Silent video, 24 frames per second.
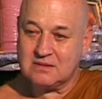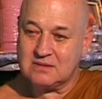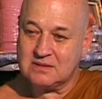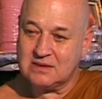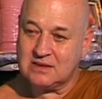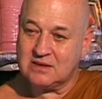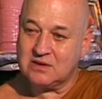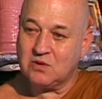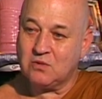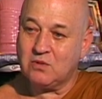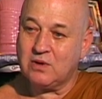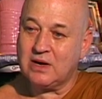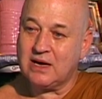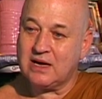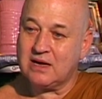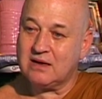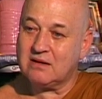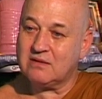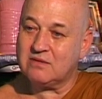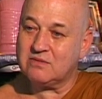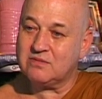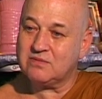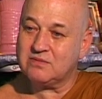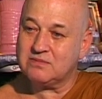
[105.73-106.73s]
in the way
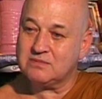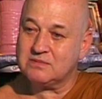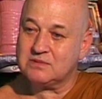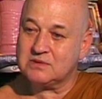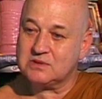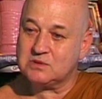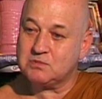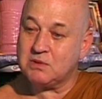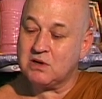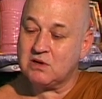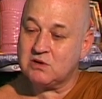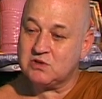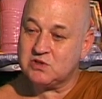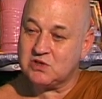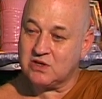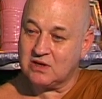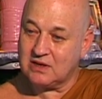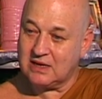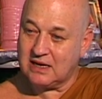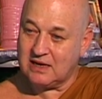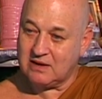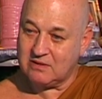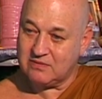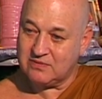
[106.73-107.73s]
of spiritual
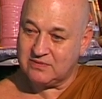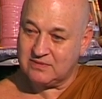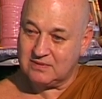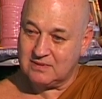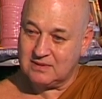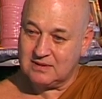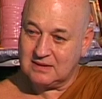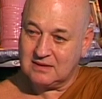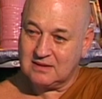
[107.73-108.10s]
life?